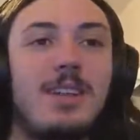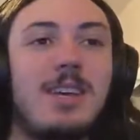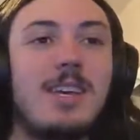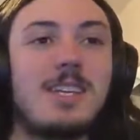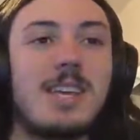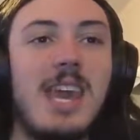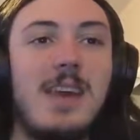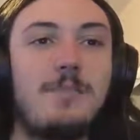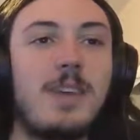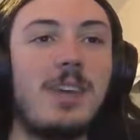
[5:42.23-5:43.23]
This
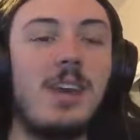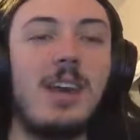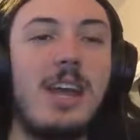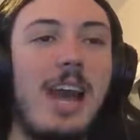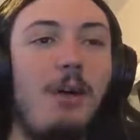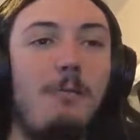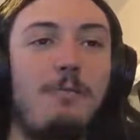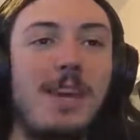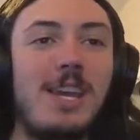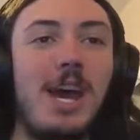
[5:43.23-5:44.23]
can't be good.
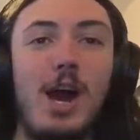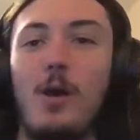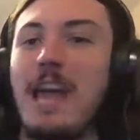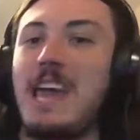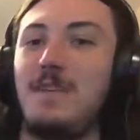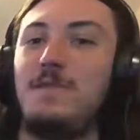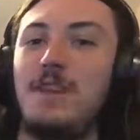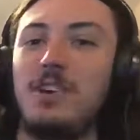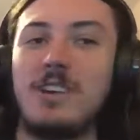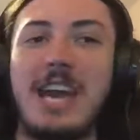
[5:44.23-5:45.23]
Albedo and
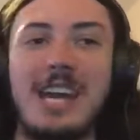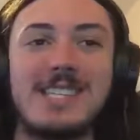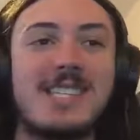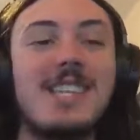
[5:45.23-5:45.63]
Vilgax.